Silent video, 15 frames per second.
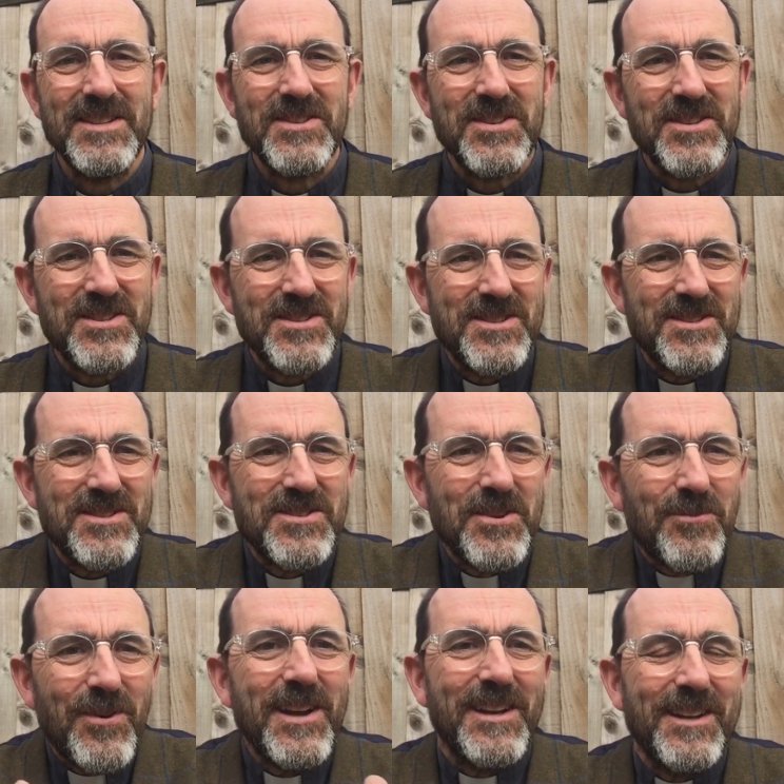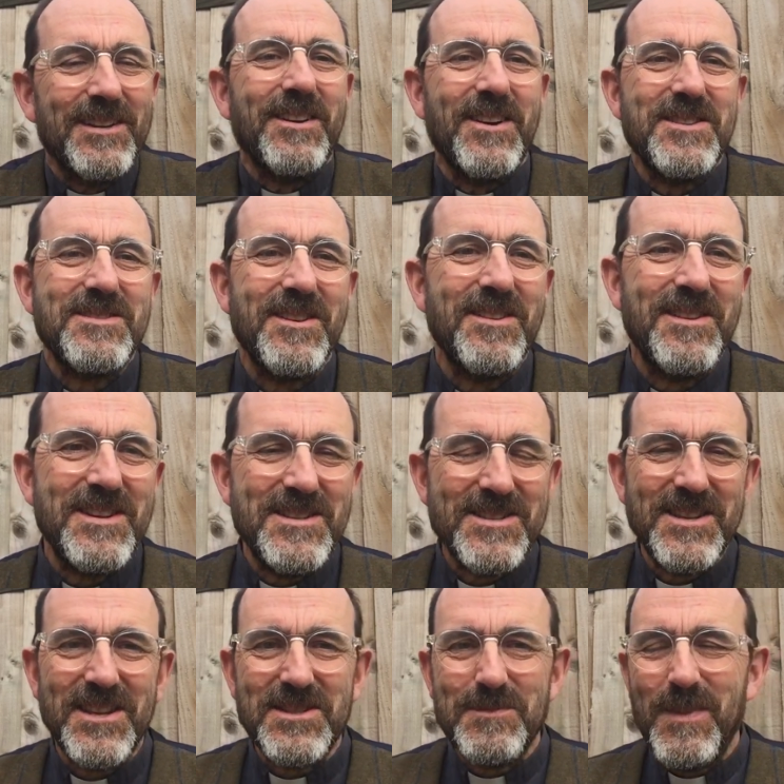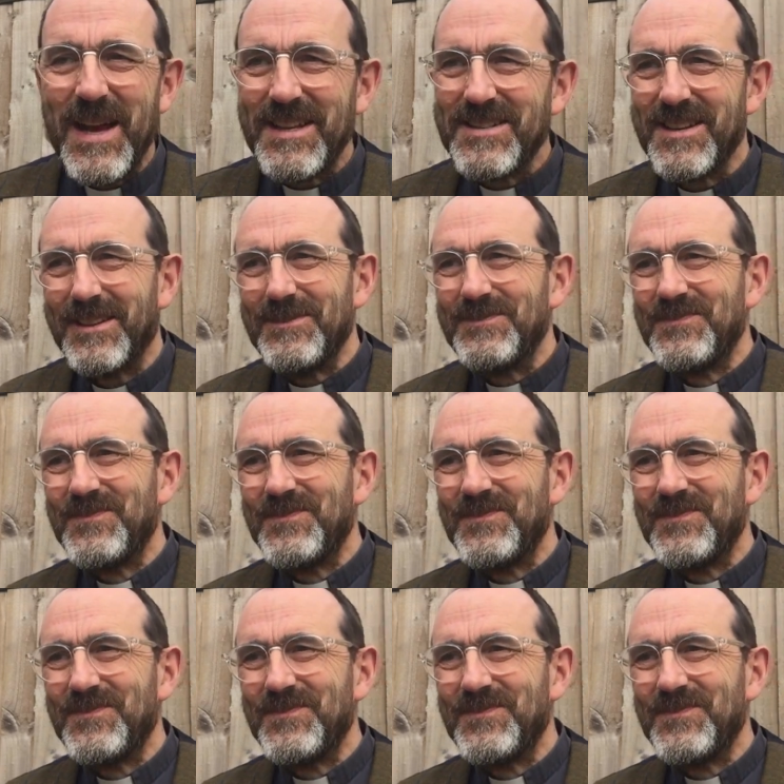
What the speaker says: To recognize that these things matter.